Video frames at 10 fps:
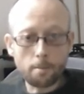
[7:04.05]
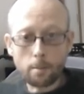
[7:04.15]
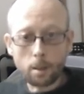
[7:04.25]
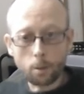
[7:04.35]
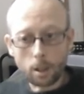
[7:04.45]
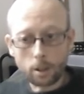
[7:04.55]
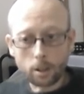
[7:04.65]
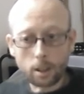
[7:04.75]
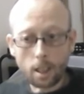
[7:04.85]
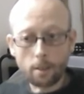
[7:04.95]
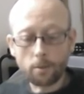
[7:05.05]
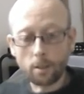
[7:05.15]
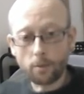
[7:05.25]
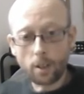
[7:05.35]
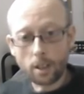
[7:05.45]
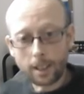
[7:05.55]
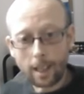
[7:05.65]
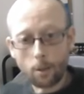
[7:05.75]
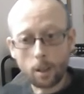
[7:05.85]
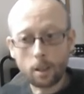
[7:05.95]
And maybe you want to just sign up for the first
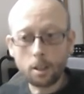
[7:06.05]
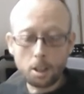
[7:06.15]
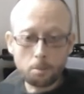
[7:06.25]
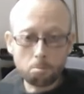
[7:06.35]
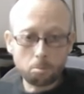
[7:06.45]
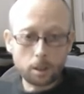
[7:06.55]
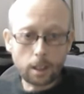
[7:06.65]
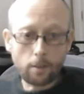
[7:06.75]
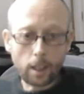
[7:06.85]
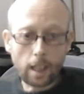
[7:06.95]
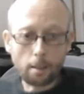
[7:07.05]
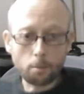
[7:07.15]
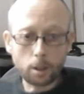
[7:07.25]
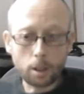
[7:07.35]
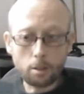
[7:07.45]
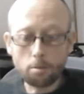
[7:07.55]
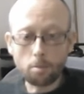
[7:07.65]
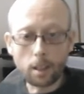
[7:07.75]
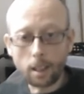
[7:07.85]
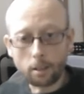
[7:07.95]
hour, see if it helps you,
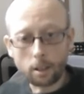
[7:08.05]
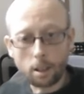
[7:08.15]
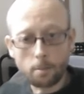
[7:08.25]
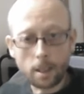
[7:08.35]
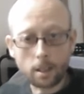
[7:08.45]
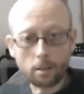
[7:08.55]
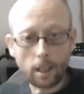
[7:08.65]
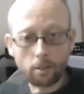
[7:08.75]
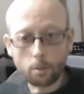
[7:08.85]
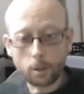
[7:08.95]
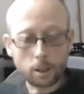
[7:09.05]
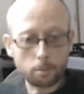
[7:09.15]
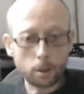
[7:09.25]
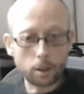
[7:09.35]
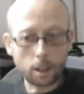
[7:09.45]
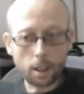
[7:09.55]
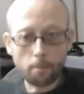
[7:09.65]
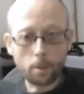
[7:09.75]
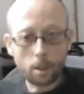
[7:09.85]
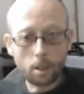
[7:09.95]
and then commit afterwards. But
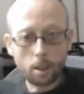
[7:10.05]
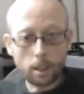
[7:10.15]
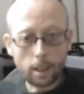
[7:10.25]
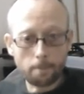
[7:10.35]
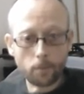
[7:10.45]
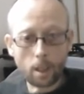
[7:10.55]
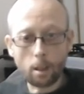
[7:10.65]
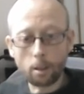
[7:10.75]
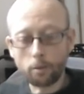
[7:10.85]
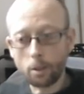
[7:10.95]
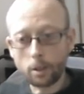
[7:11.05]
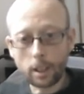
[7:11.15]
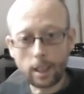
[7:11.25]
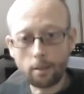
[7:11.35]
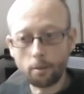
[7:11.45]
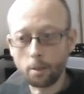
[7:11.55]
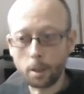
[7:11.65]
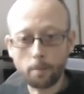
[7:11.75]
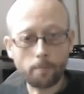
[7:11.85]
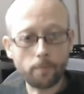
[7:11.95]
yeah, I look forward to hearing from
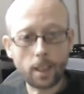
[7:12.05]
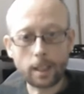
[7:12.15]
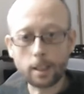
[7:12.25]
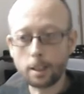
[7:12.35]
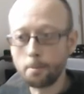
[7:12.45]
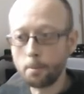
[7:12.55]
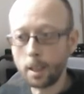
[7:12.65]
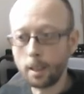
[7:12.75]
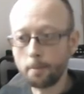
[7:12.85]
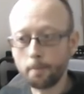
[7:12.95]
you. Thanks. Bye.